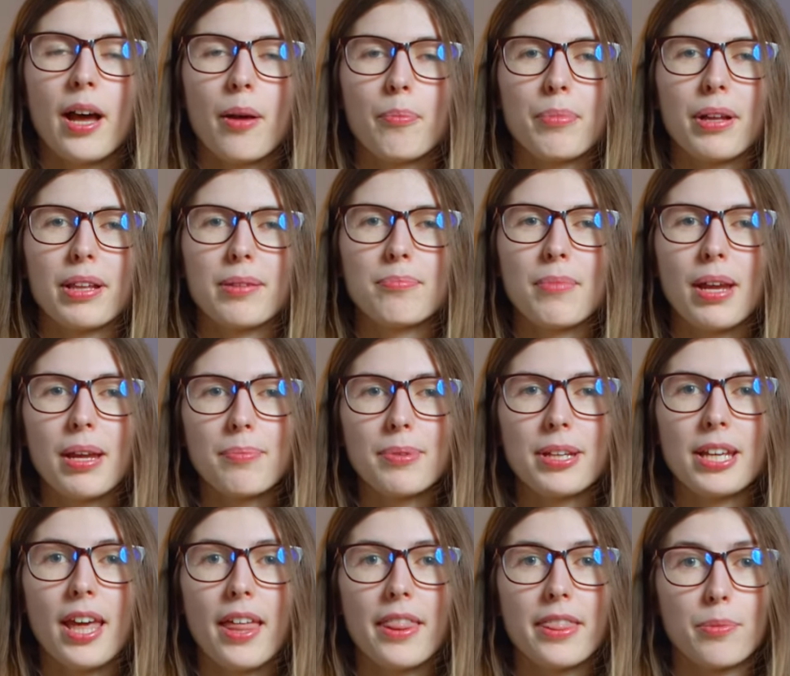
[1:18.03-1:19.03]
but
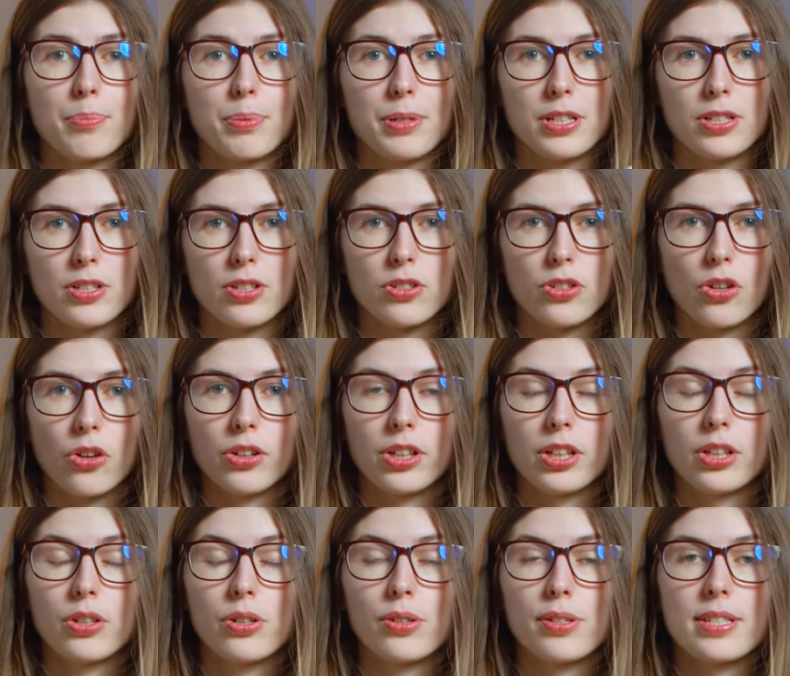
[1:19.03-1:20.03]
maybe the person
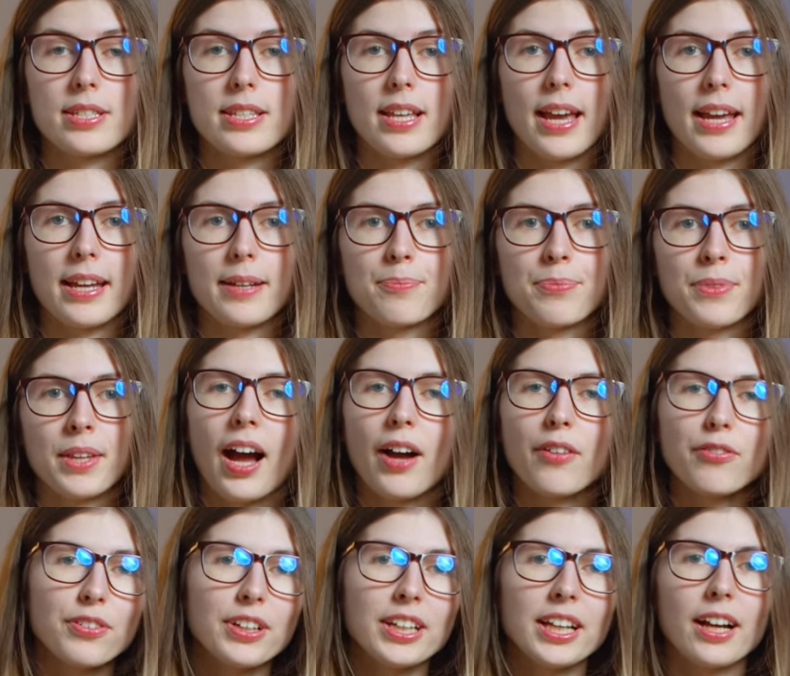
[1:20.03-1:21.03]
talking could say, I
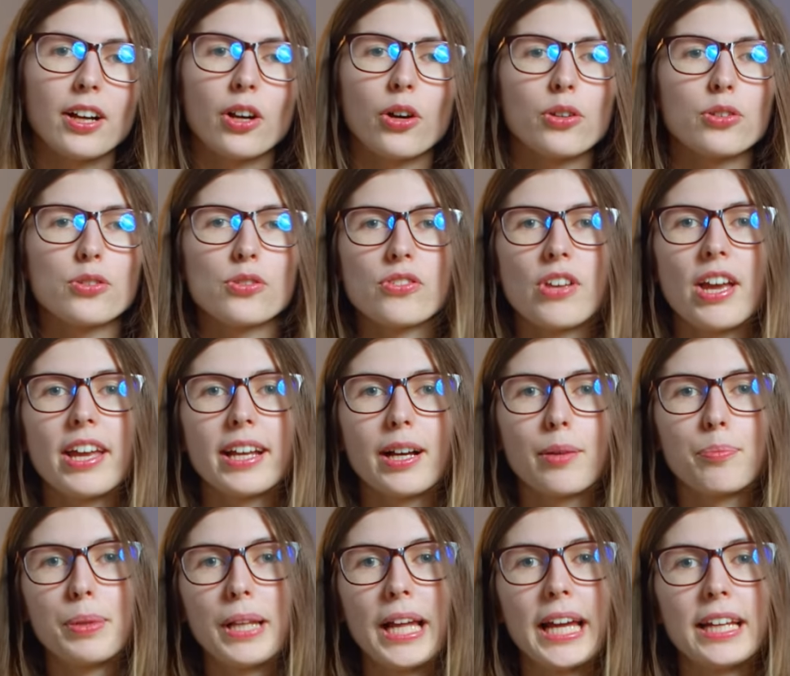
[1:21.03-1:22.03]
think I'm going to take a
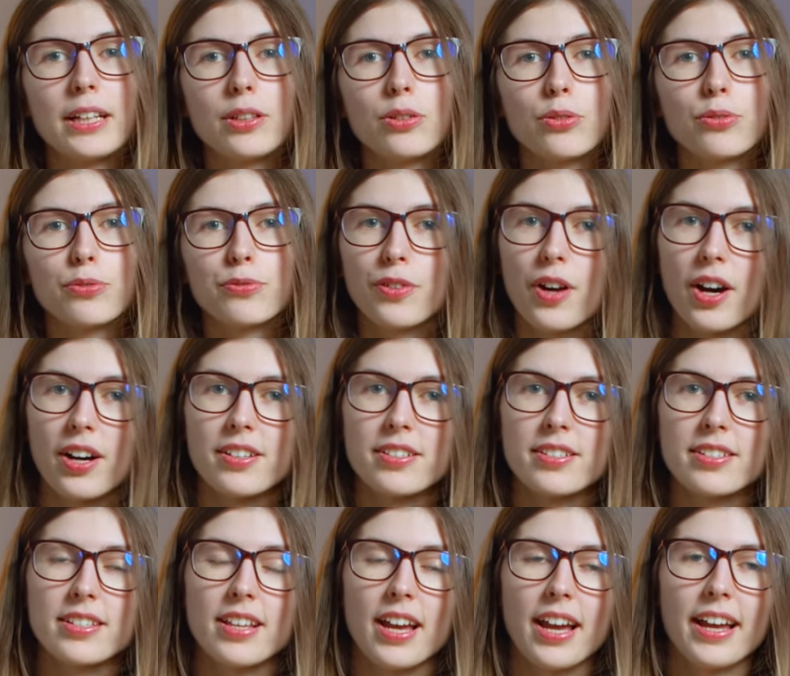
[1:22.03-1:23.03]
plane to
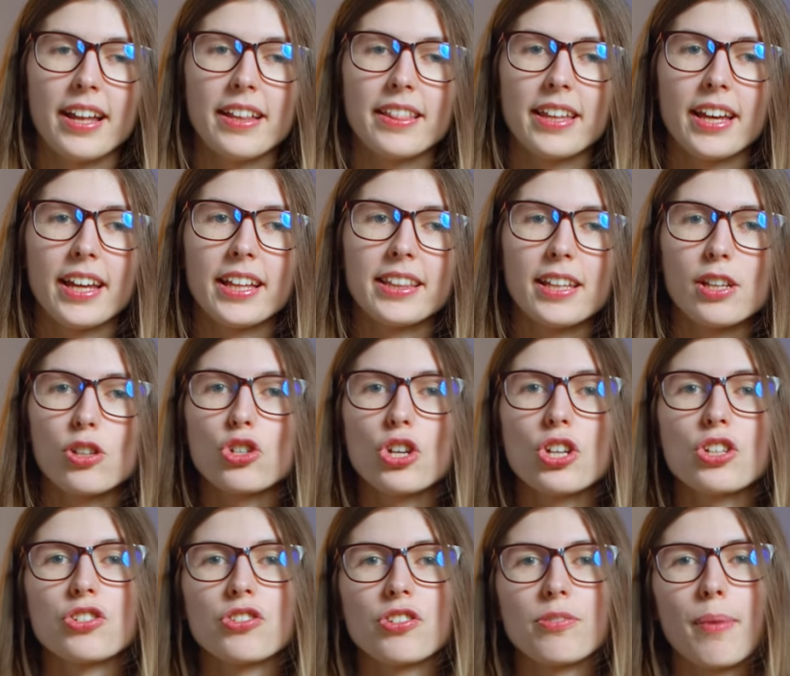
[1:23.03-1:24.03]
France, and then they
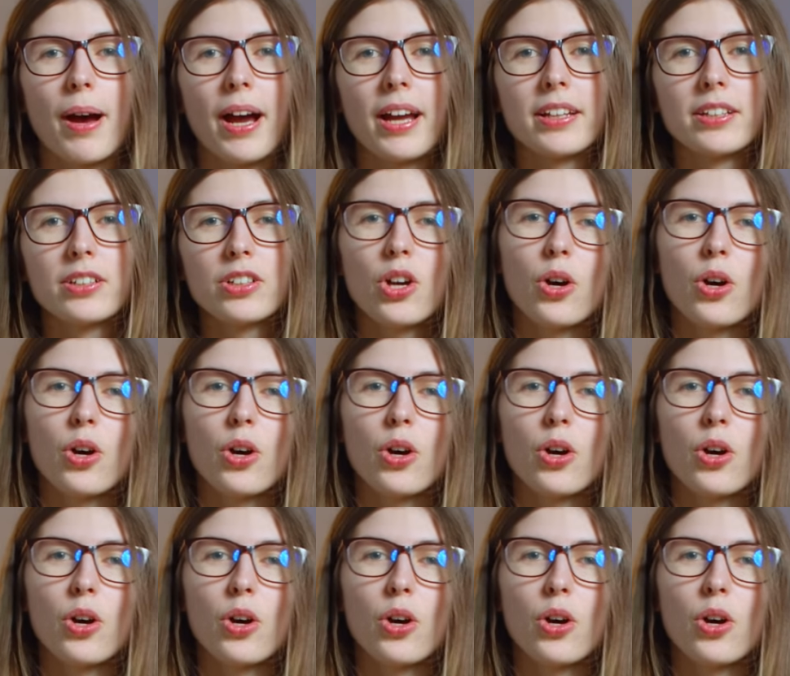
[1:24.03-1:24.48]
change their mind.